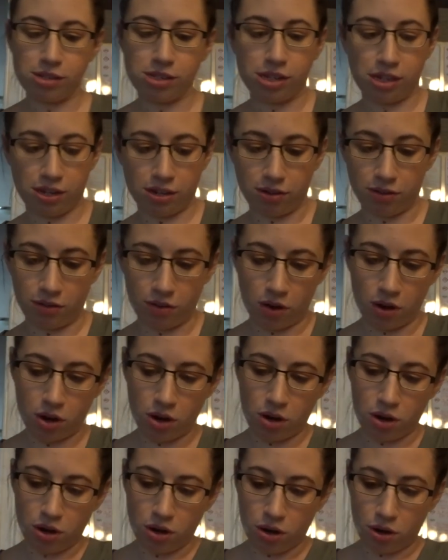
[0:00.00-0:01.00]
So
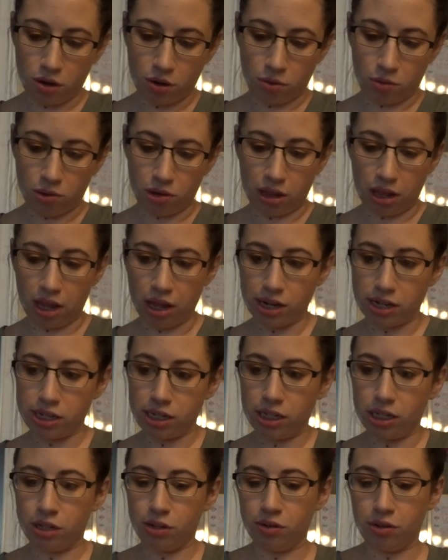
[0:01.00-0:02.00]
we're locked
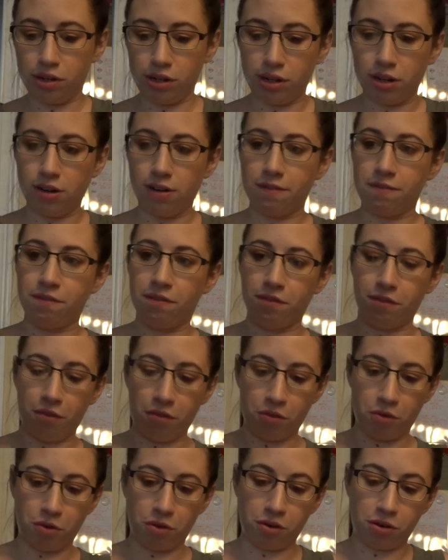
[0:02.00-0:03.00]
and loaded
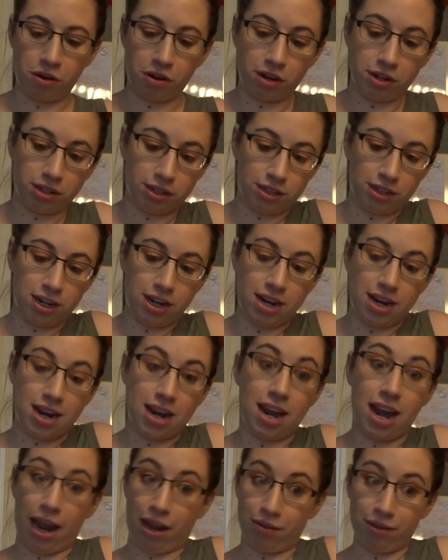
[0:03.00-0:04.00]
for
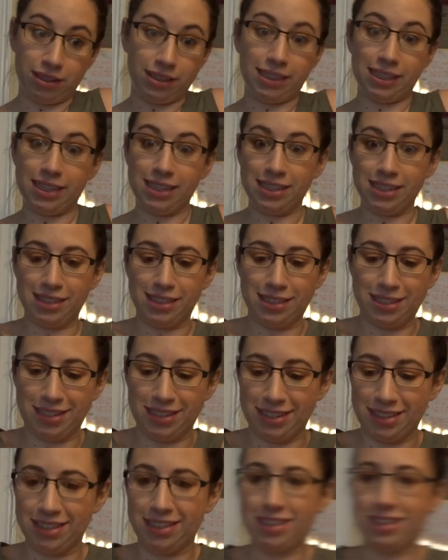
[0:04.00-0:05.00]
now at
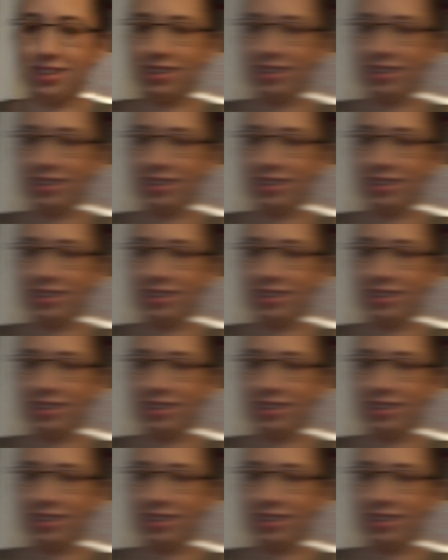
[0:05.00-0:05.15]
least. I